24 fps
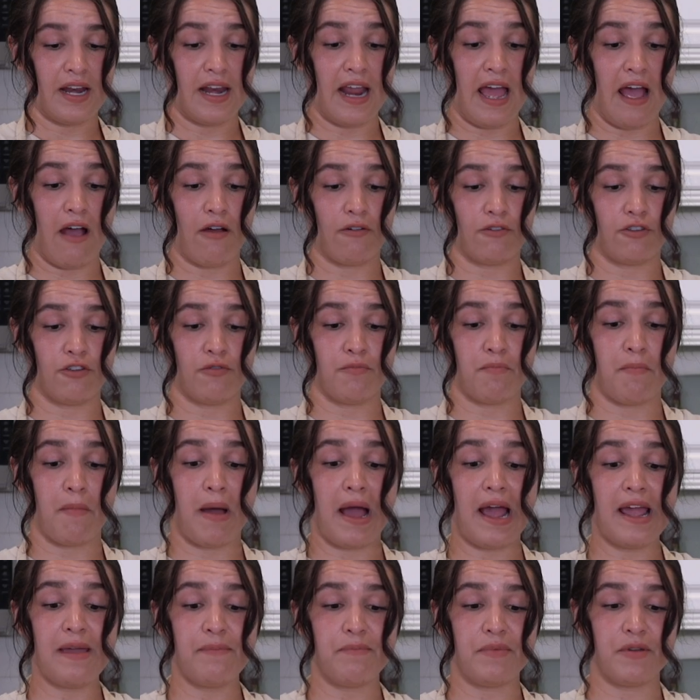Now, you
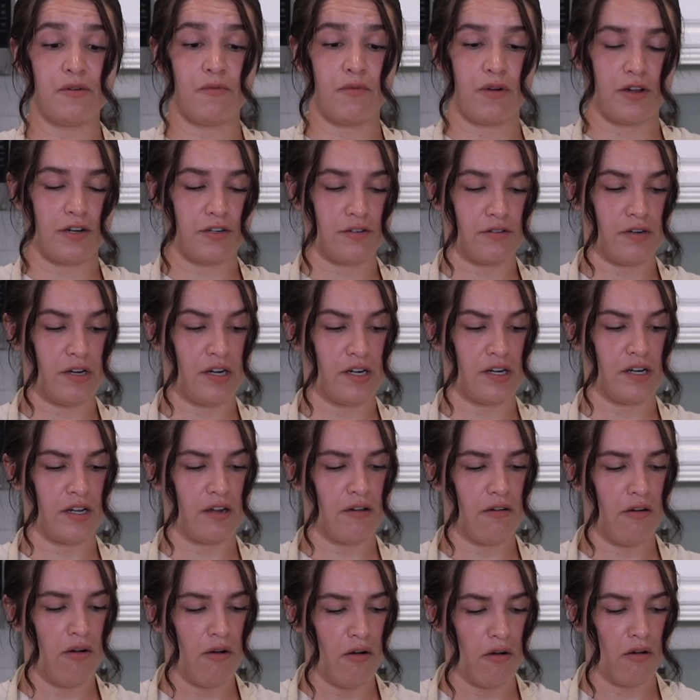might be wondering,
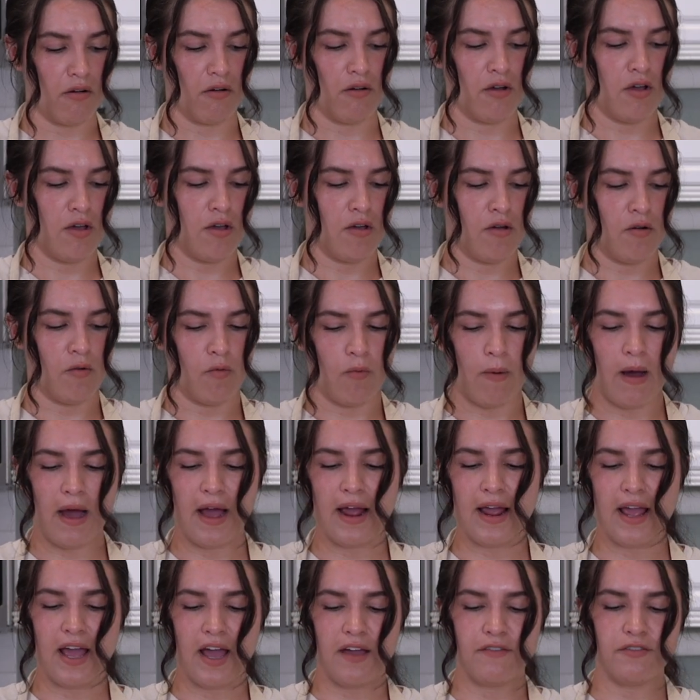Nicole,
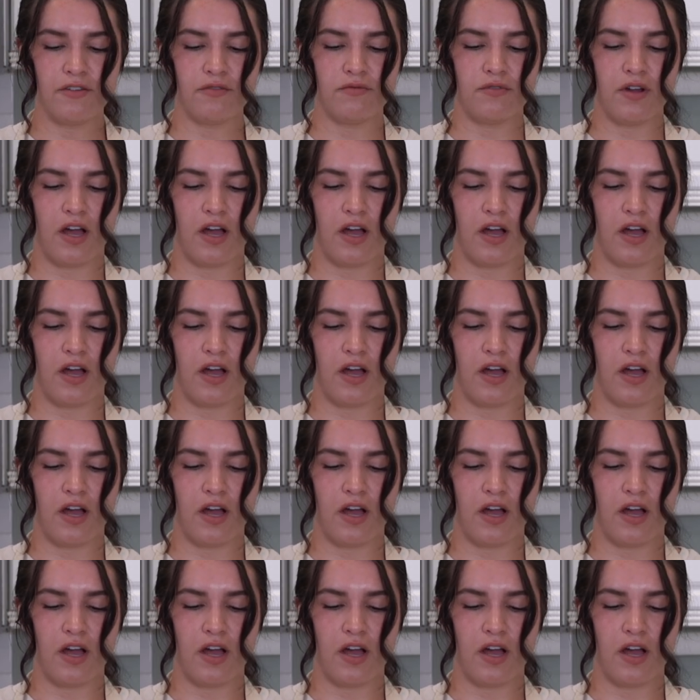why have you